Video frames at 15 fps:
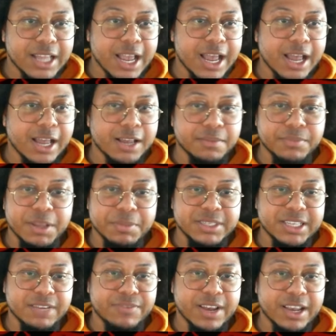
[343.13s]
let me
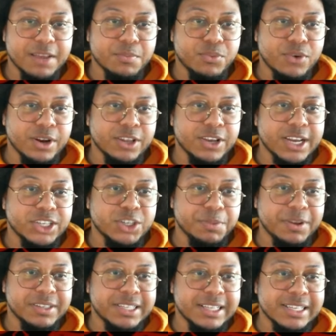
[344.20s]
see if I can point, you guys should
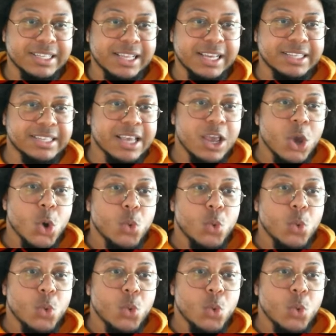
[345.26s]
be able to see these clicks.